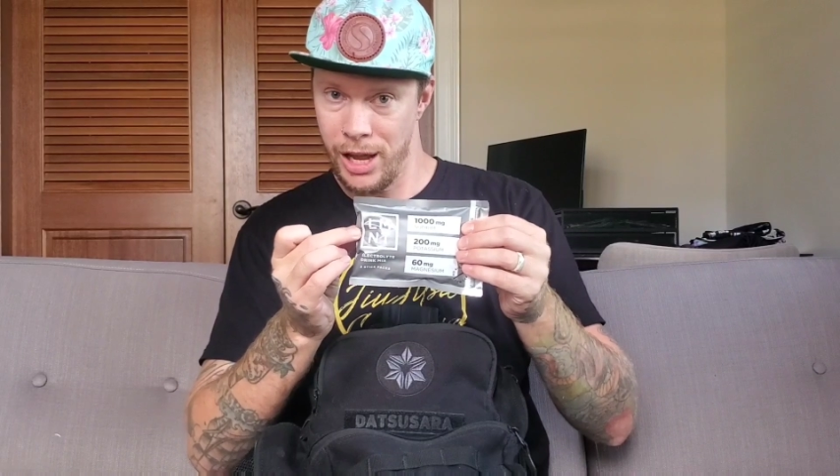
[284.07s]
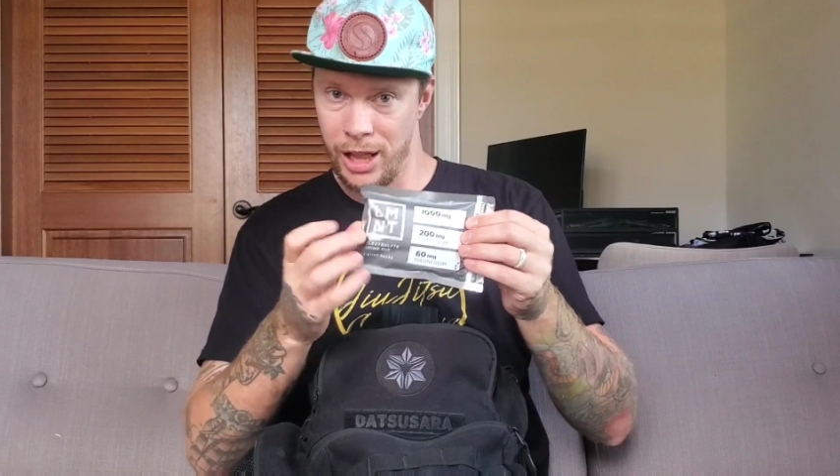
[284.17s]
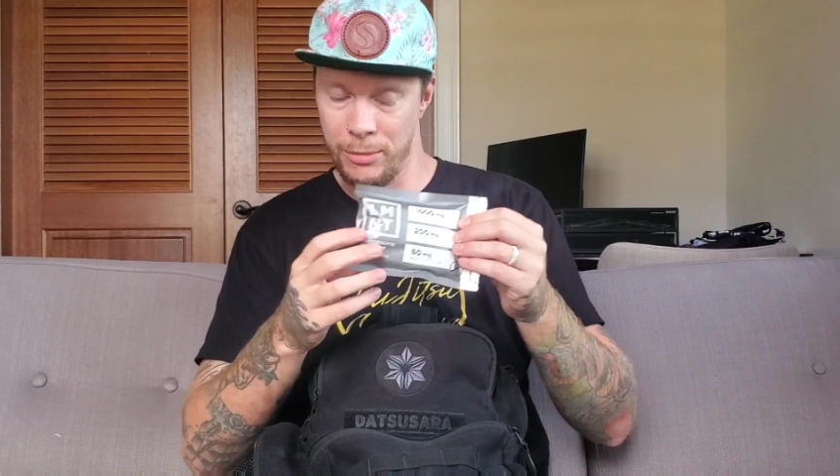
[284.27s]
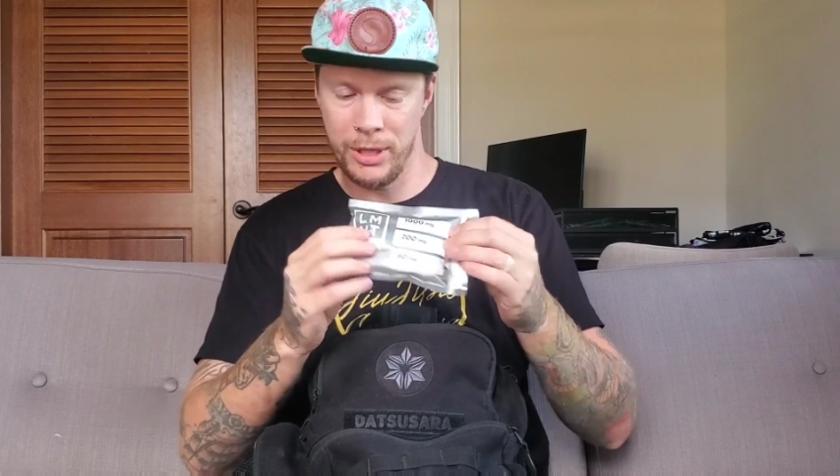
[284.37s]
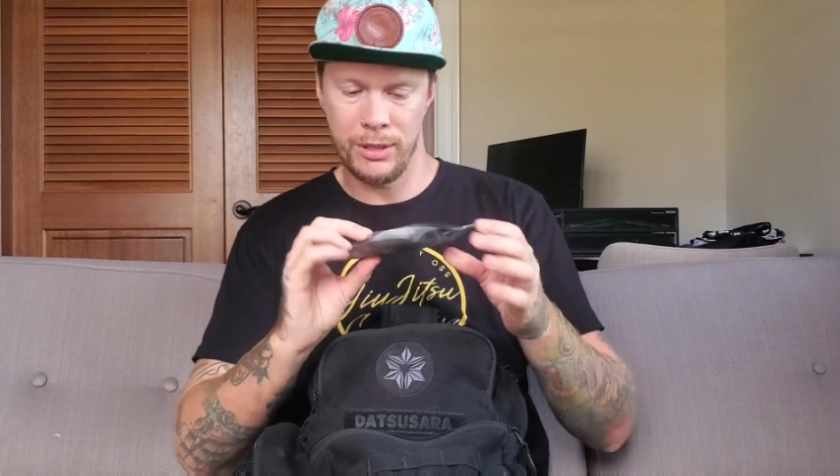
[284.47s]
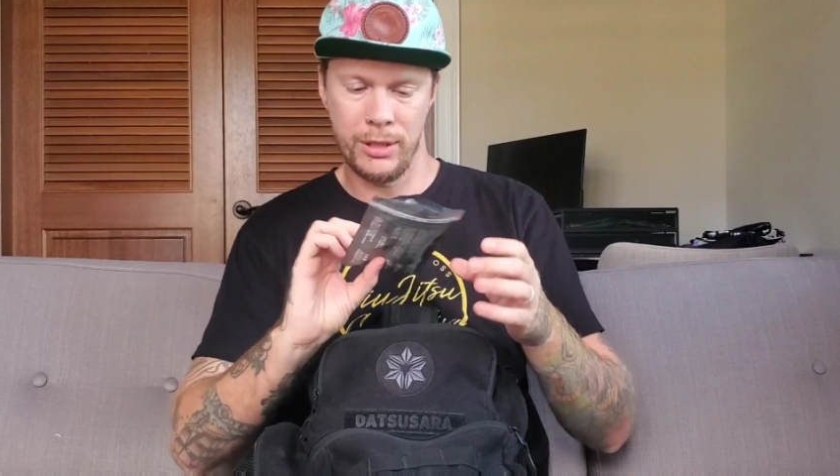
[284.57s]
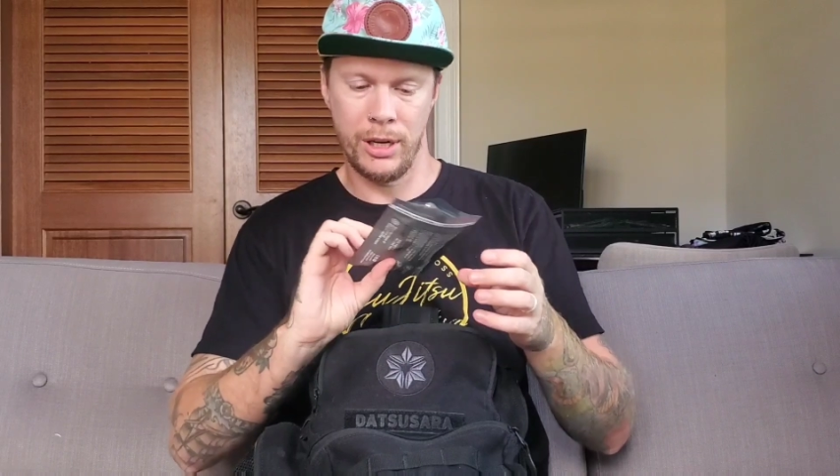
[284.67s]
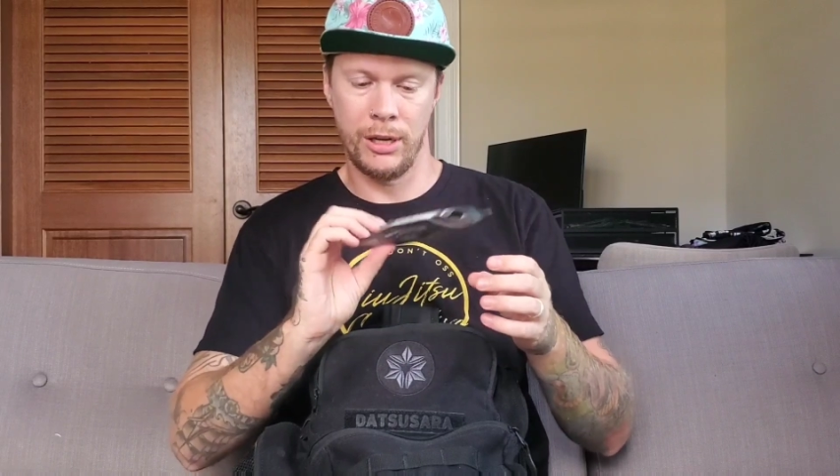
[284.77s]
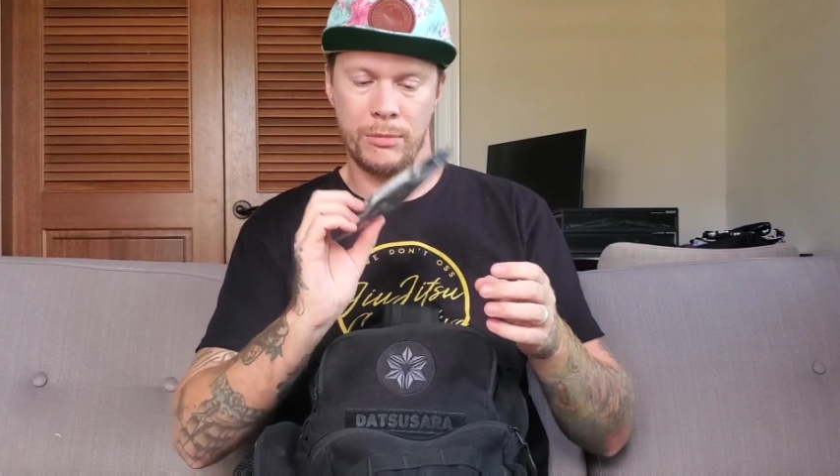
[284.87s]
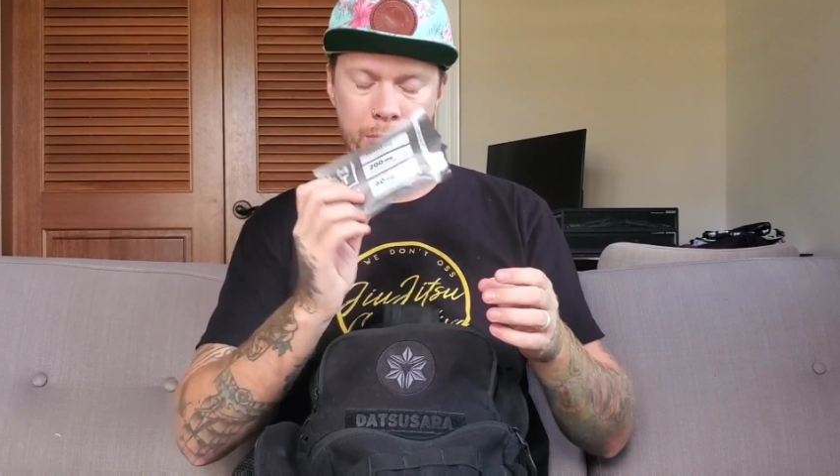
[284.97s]
Element
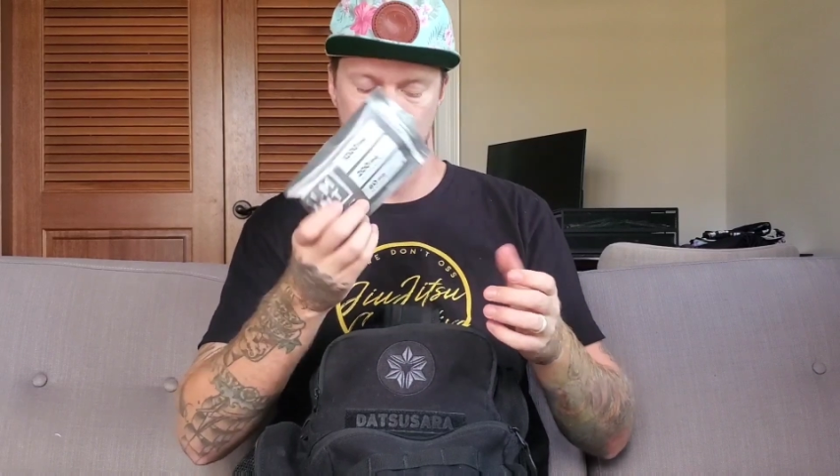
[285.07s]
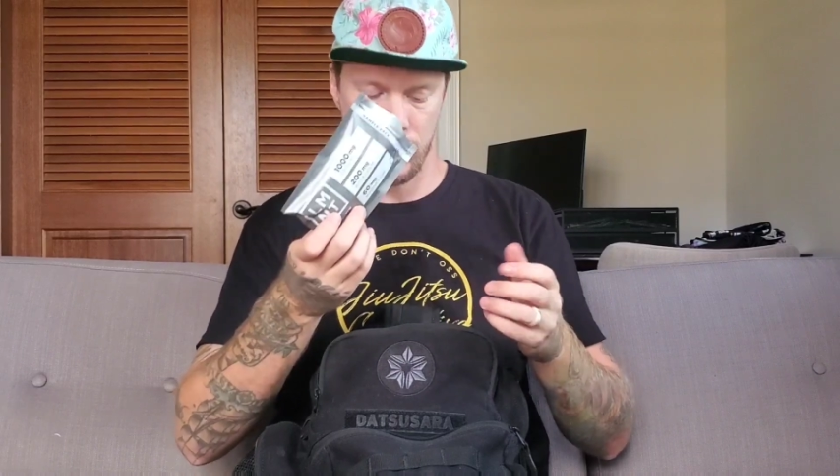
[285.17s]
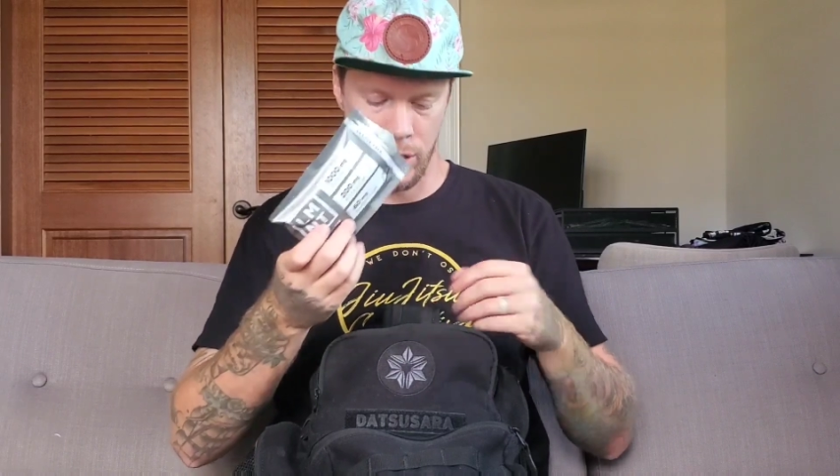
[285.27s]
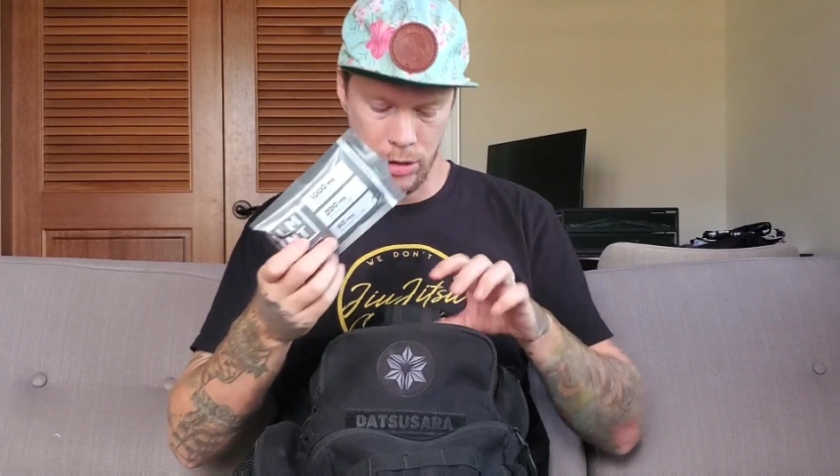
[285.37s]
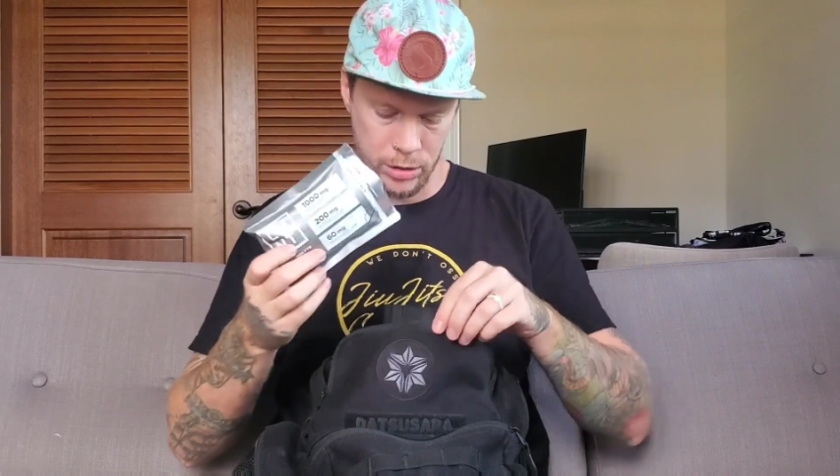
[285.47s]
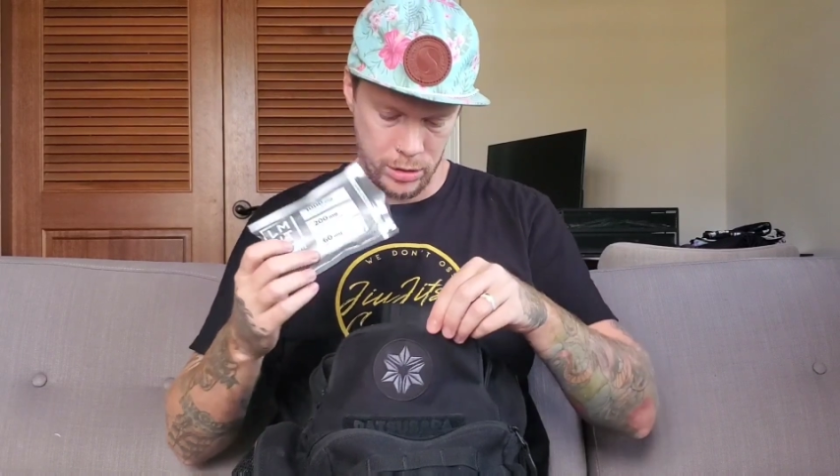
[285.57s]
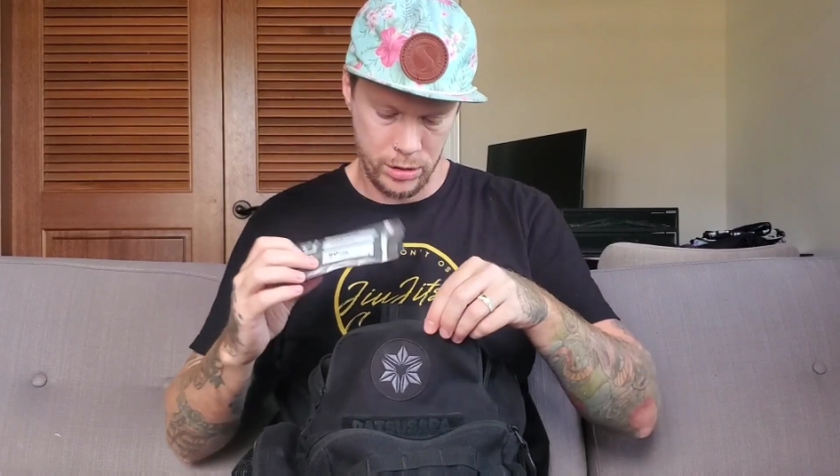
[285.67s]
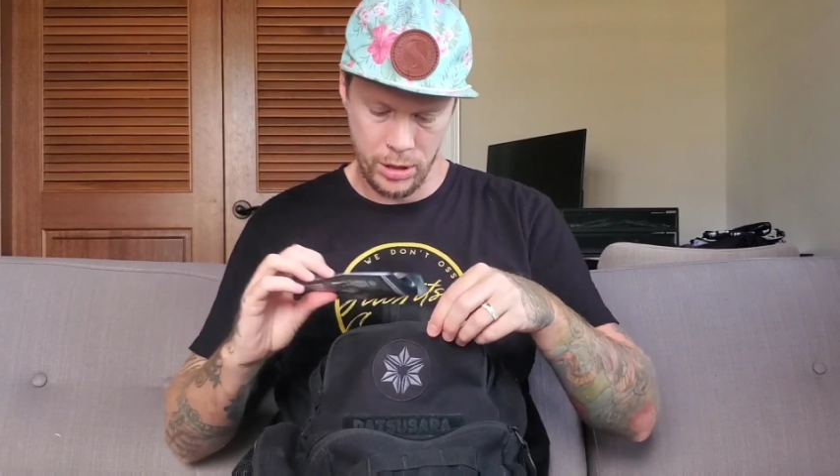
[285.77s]
salt